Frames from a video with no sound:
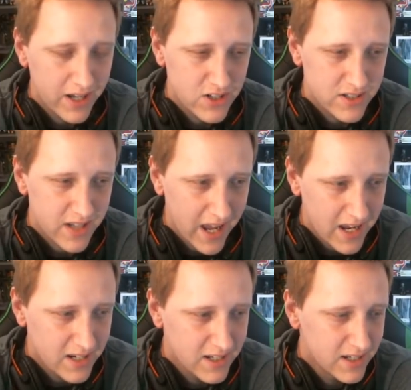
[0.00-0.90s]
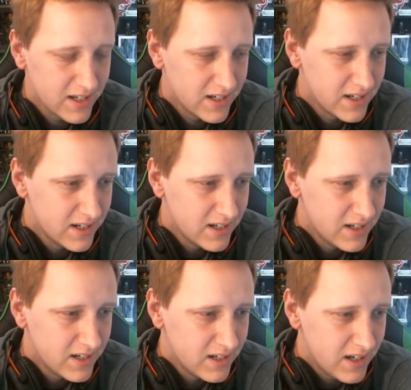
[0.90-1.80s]

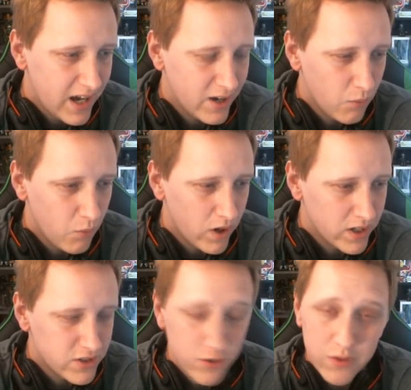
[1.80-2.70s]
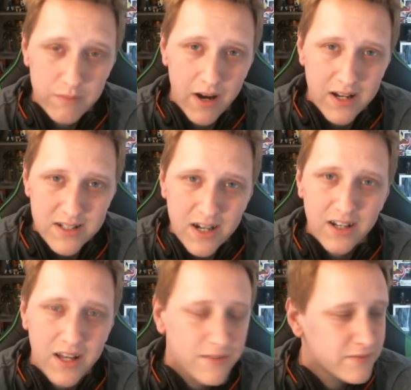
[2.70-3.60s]
I don't want to do it my entire
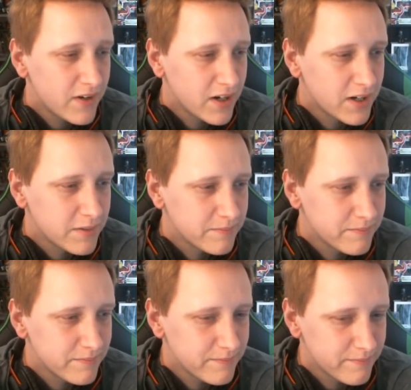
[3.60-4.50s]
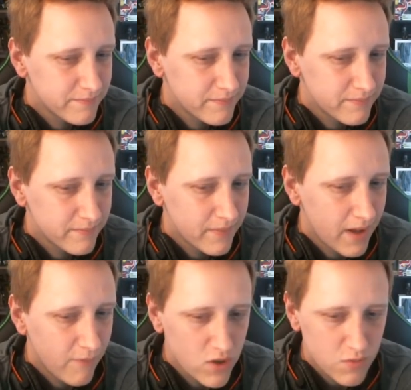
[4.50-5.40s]
life.
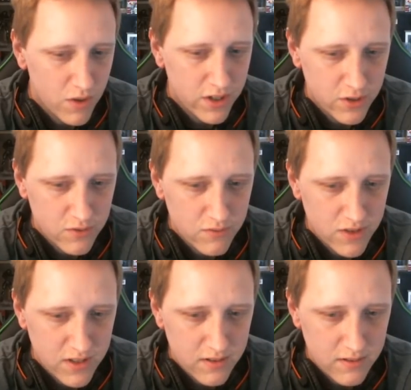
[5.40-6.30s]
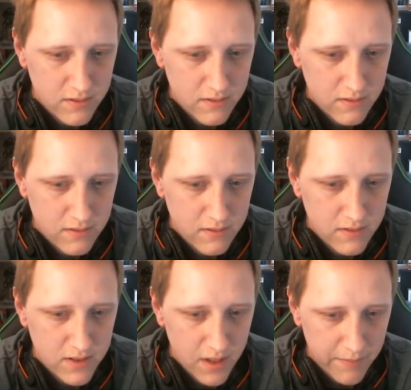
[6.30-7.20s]
I've always wanted to do just
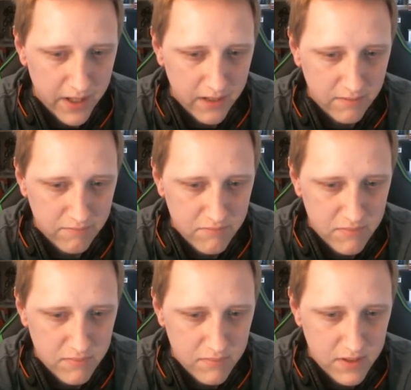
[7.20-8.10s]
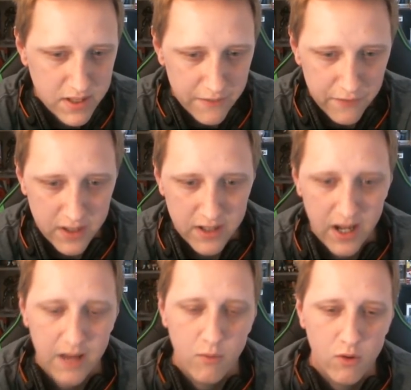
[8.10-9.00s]
something different
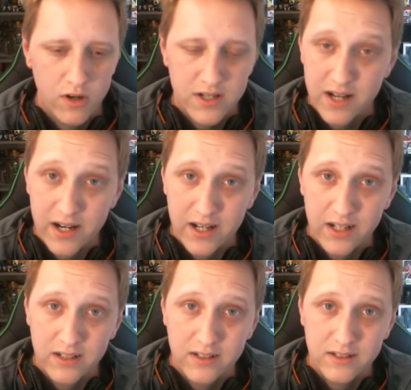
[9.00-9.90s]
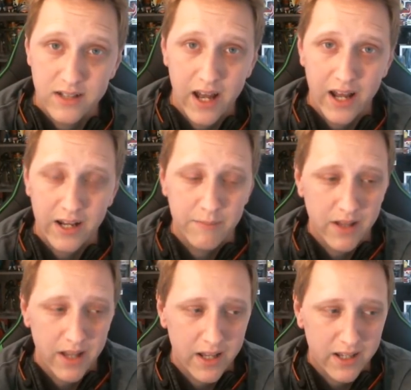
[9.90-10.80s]
and more exciting that I can be
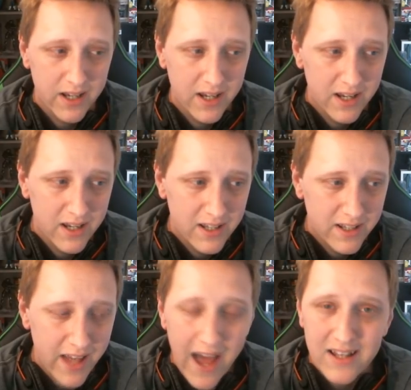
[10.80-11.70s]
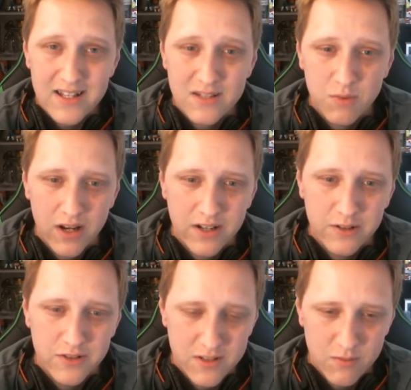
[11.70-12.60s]
like, yeah, this is what I
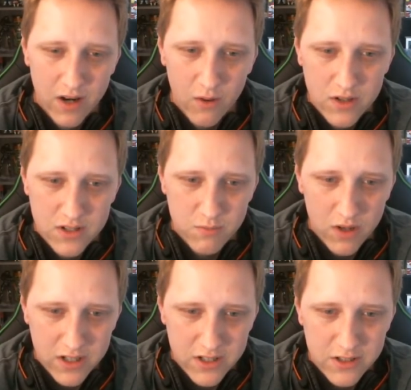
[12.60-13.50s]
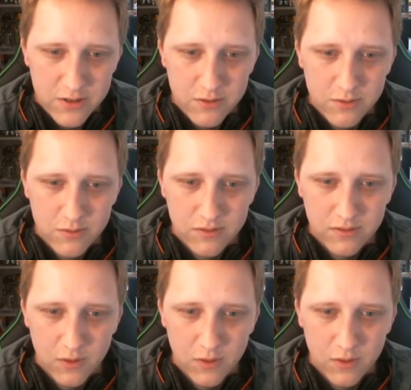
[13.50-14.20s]
do. This is what I always wanted to do.